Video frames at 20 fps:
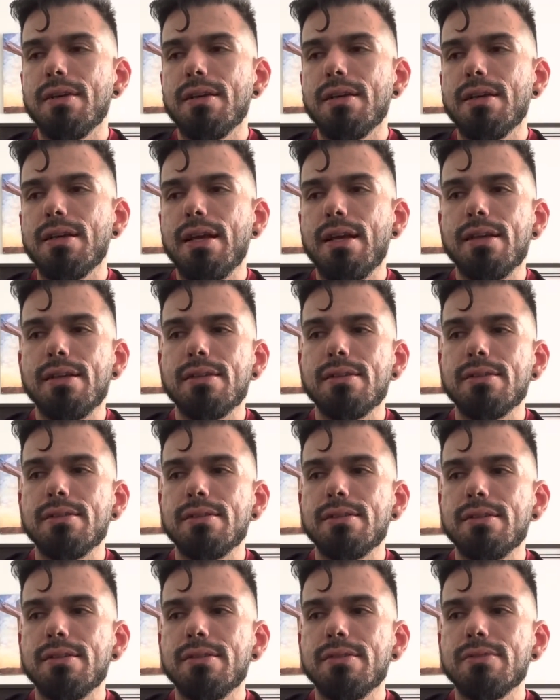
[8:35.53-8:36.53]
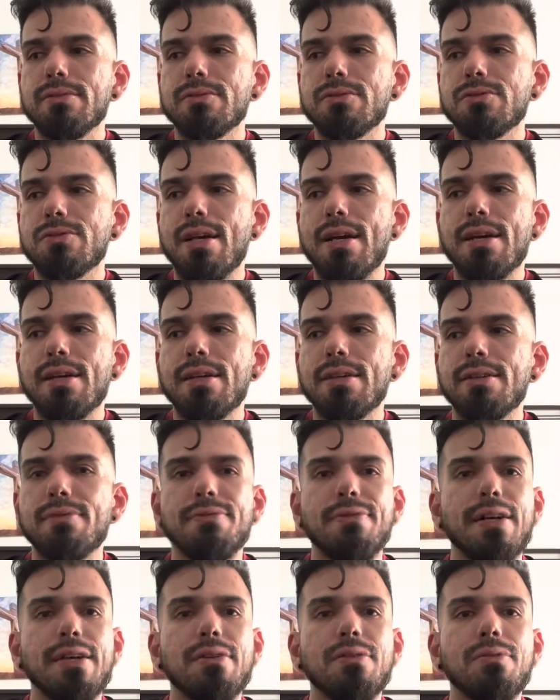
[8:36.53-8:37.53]
and, try to
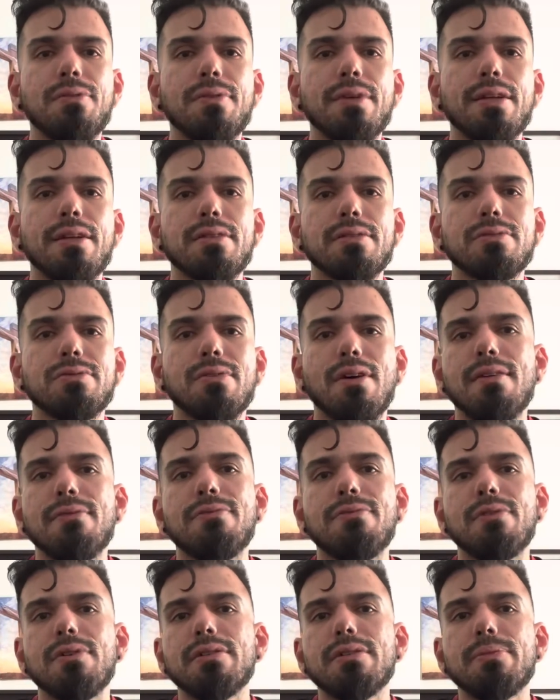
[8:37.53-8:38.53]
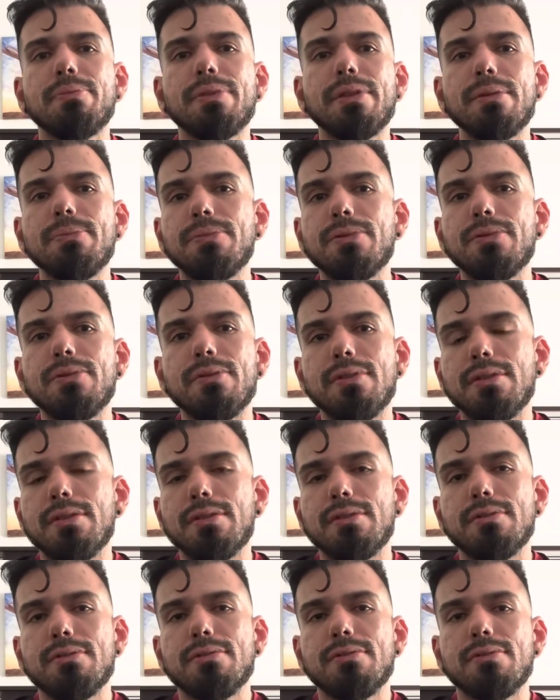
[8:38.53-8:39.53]
find a way to draw for other
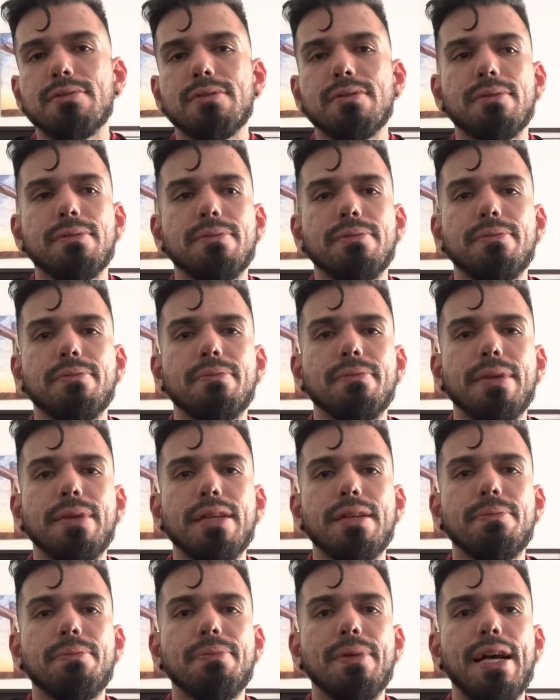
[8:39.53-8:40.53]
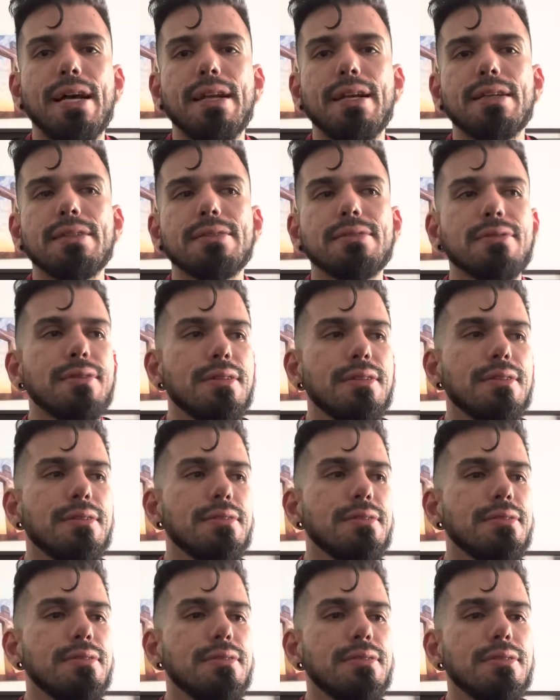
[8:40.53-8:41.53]
people, or make badass art,
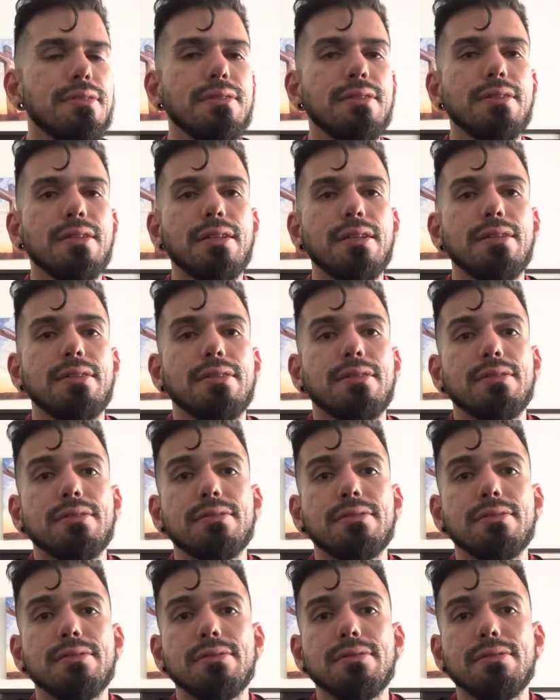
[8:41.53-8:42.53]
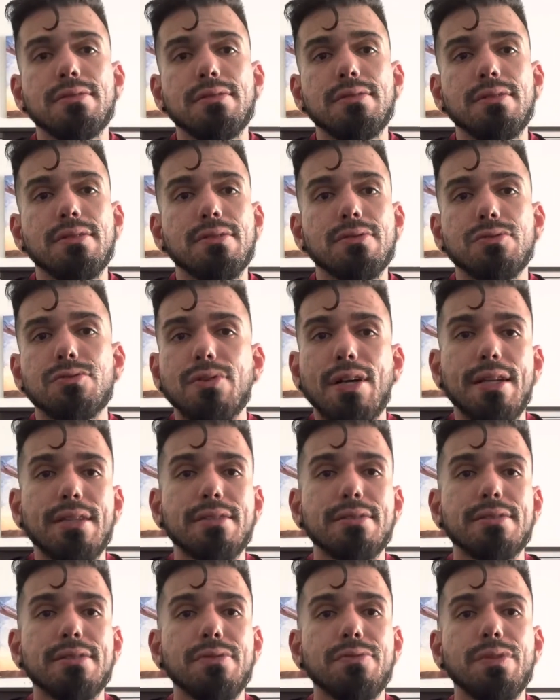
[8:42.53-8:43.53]
and, try to
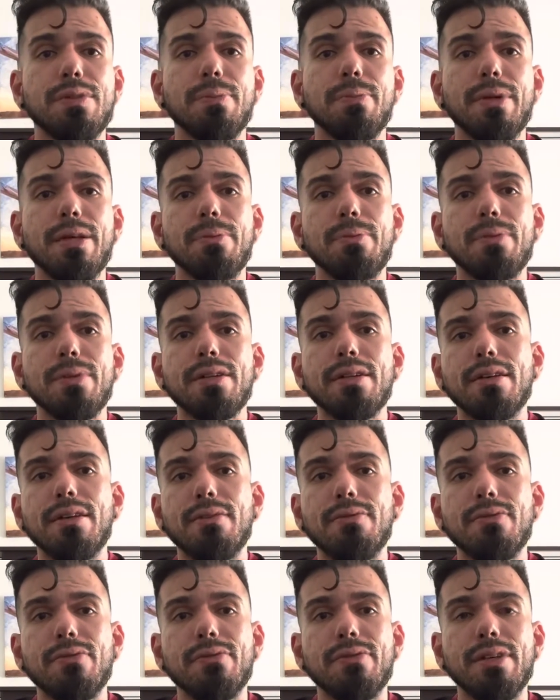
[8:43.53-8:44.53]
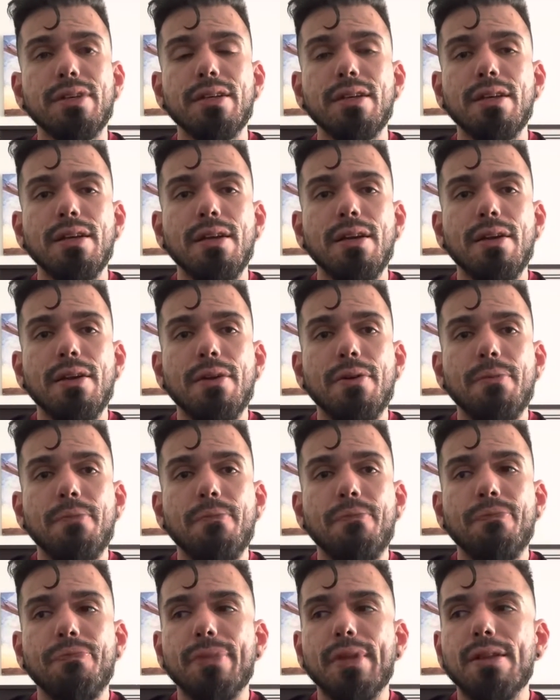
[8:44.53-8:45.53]
see if you can make money off of it.
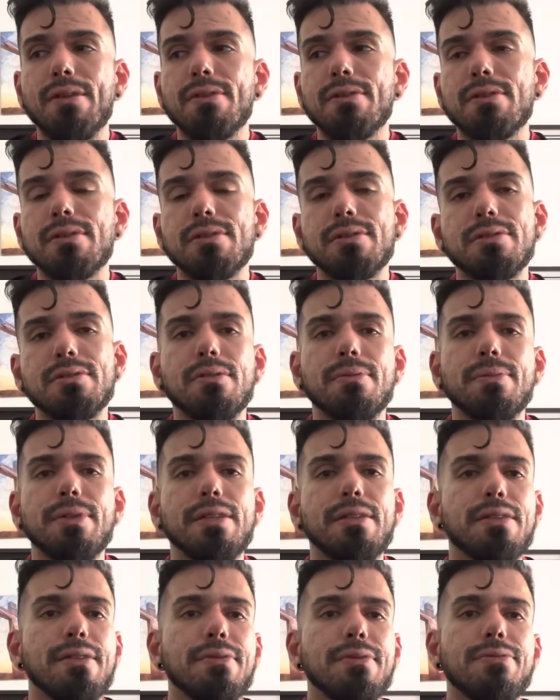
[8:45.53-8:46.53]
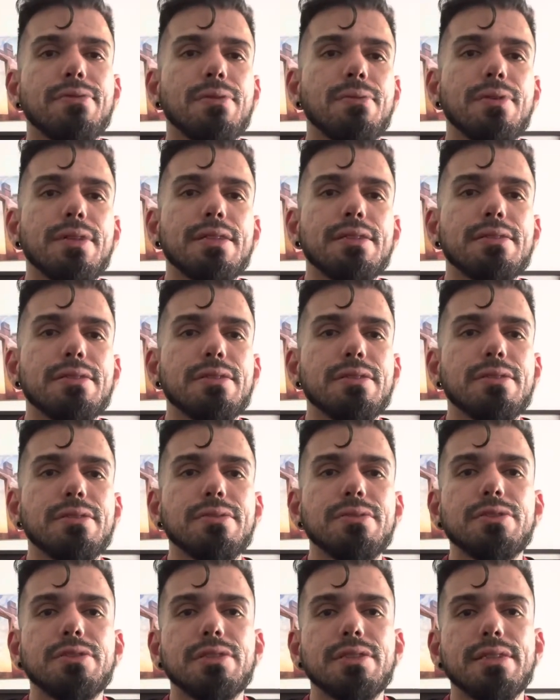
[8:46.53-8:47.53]
There's so many different ways to do
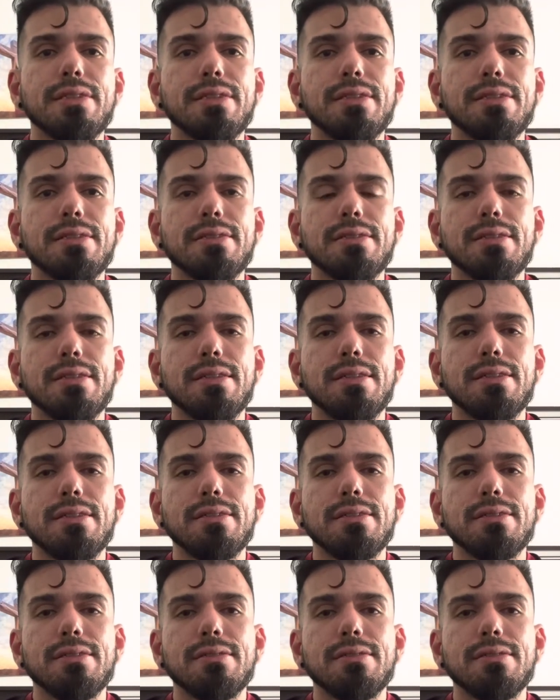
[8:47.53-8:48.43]
shit, and